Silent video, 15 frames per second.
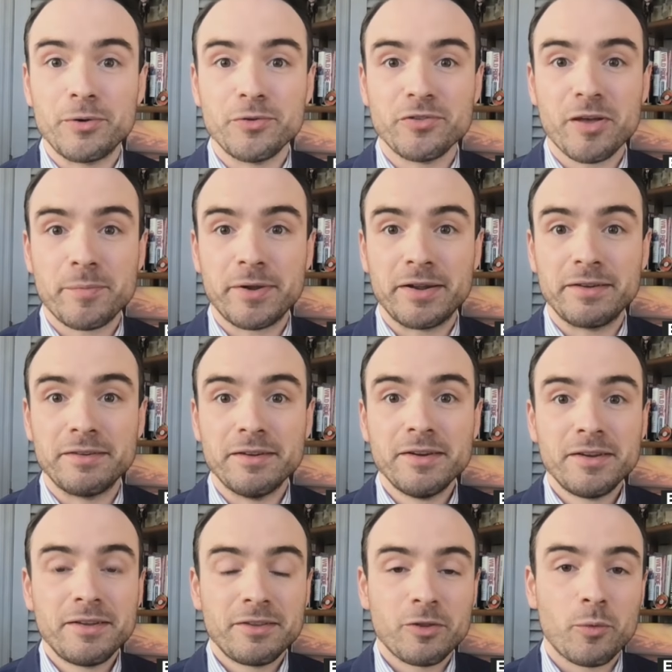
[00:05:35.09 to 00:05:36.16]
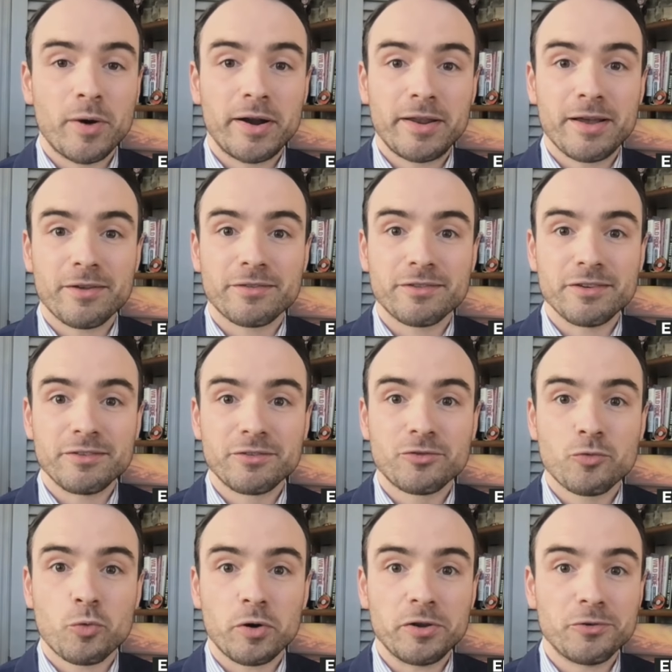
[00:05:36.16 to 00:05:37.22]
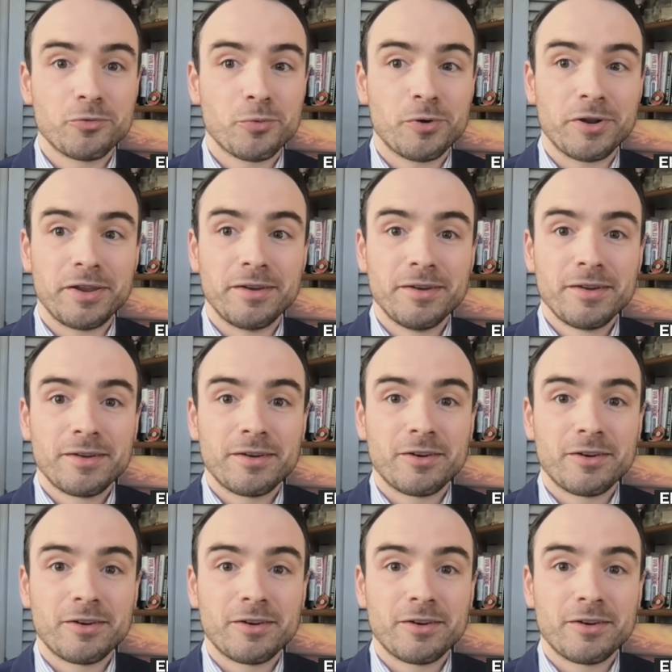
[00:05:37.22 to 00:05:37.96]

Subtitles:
who's not been in the White House since 2020